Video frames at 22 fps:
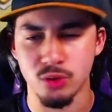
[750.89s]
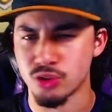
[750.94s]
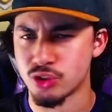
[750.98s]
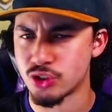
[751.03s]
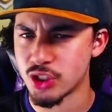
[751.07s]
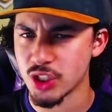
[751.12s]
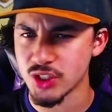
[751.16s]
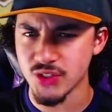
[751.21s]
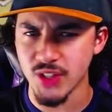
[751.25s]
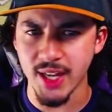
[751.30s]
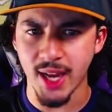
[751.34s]

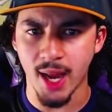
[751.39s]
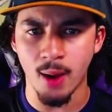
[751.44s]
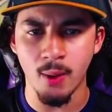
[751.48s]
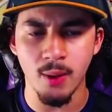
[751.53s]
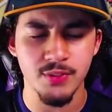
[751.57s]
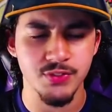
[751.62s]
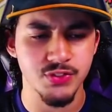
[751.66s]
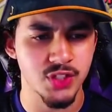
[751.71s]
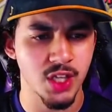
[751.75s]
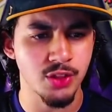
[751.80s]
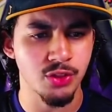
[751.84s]
Just like how
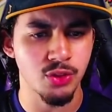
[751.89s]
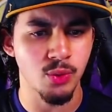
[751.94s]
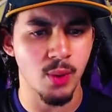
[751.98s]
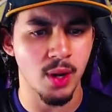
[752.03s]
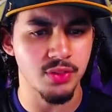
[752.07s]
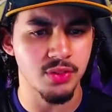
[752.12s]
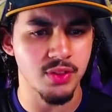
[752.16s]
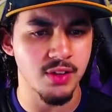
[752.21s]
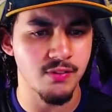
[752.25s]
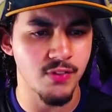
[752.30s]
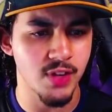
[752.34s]
I've said
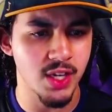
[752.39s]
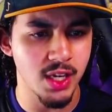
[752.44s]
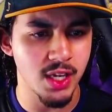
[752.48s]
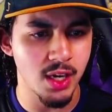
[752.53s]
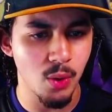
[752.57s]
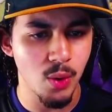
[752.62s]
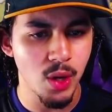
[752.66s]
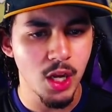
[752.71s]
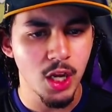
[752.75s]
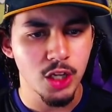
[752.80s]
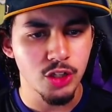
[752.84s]
throughout the
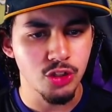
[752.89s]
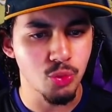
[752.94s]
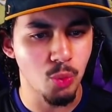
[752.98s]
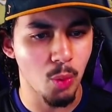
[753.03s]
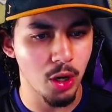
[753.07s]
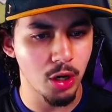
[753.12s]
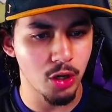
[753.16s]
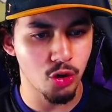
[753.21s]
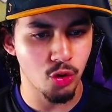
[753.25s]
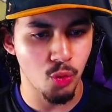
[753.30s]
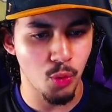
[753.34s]
video, you
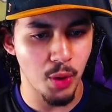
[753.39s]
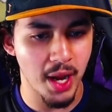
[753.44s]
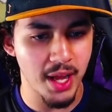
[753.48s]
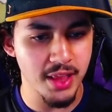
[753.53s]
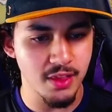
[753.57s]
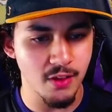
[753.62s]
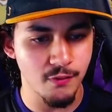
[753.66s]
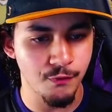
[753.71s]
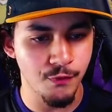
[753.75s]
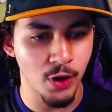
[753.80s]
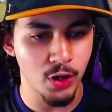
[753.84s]
want to create
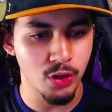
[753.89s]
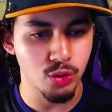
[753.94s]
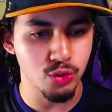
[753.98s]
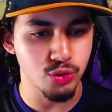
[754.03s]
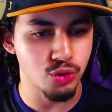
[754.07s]
the funnel.